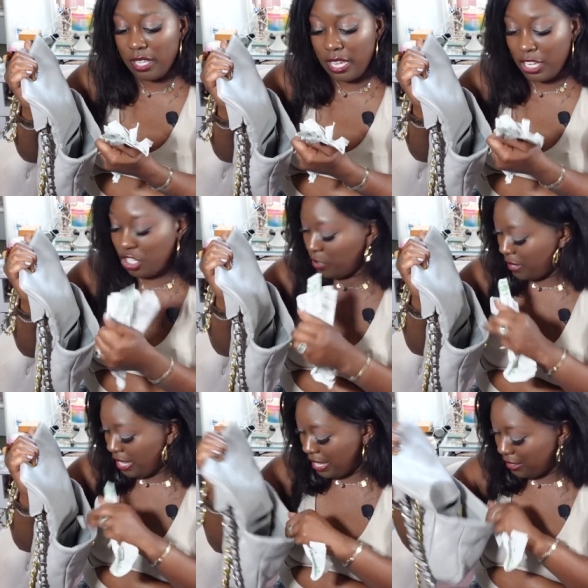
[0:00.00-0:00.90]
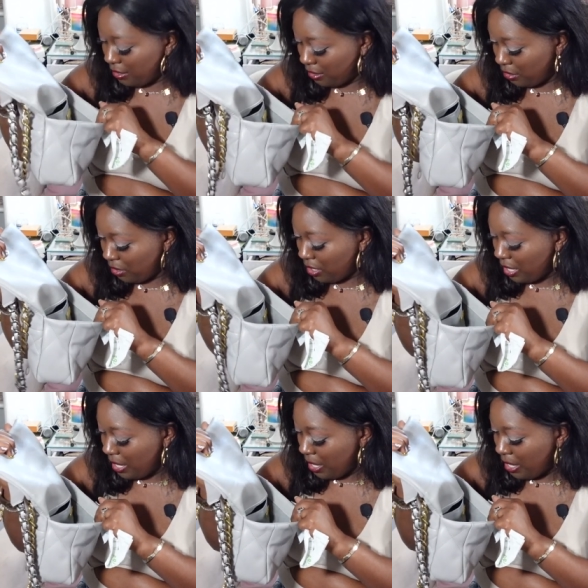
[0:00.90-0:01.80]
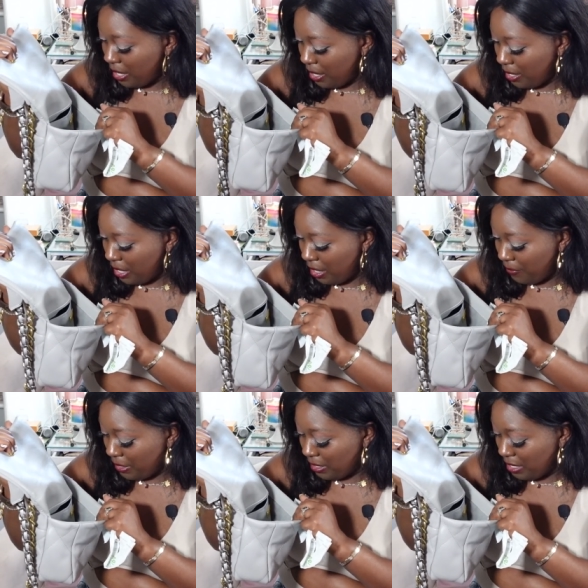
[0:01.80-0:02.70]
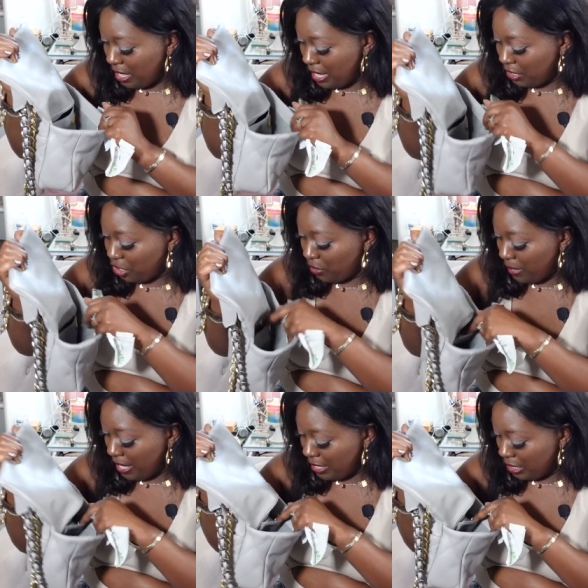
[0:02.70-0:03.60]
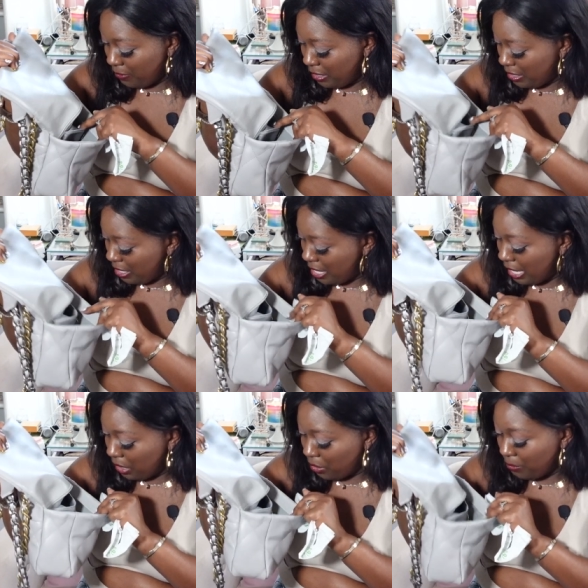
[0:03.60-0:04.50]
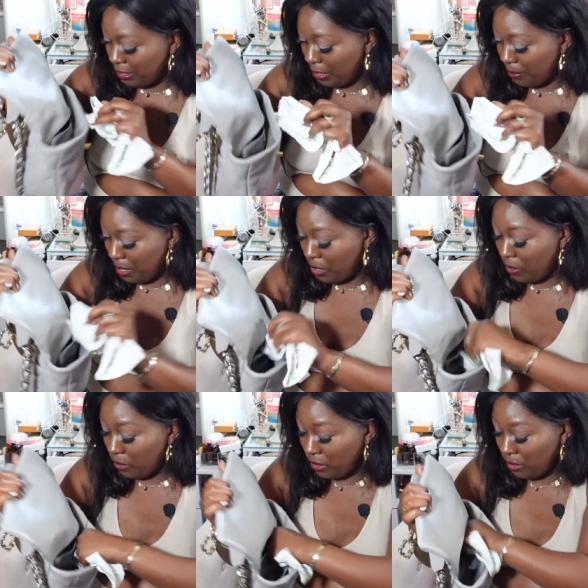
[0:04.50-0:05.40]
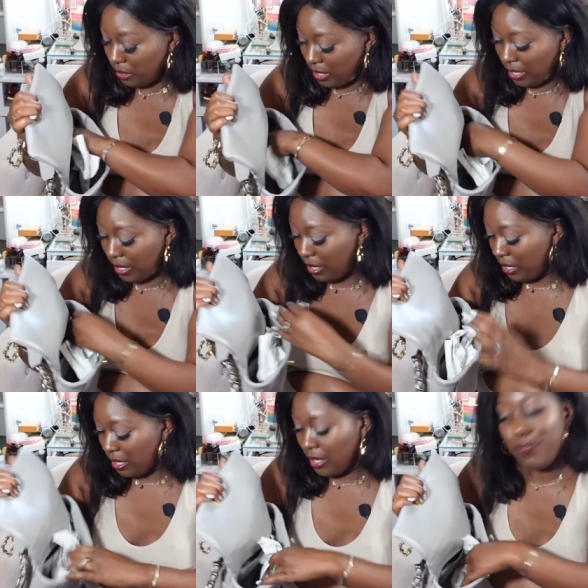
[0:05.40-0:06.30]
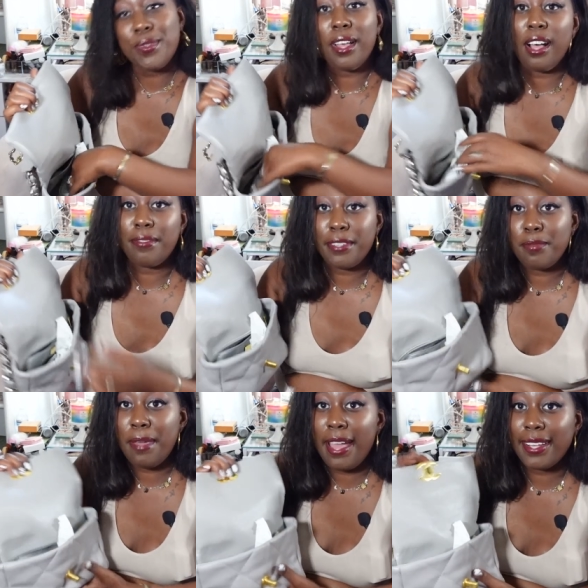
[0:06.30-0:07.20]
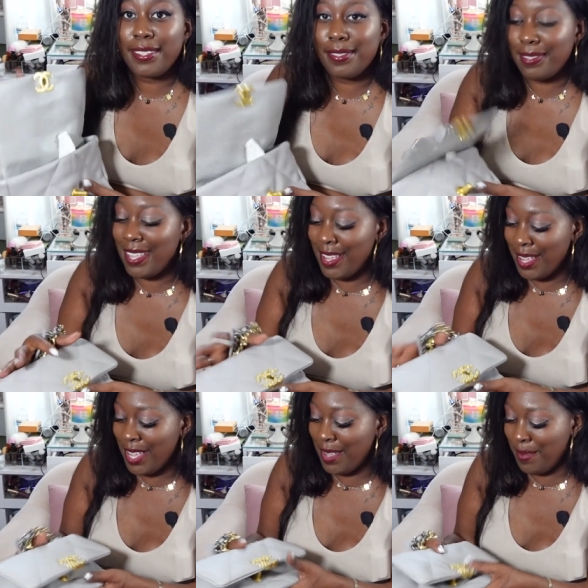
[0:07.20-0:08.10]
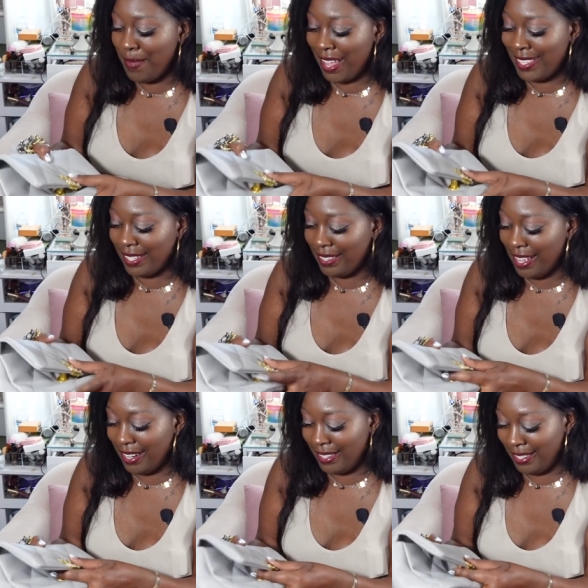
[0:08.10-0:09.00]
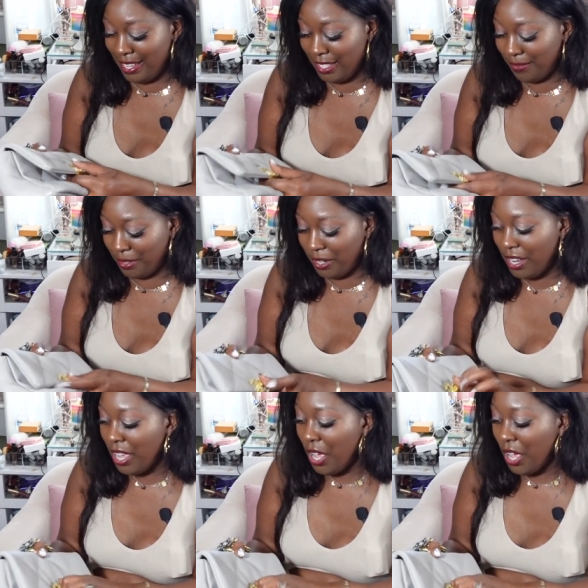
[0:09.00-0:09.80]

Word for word: And Joann's. If it's not Joann's, if it's not Home Depot, Office Max. Makes a lot of sense for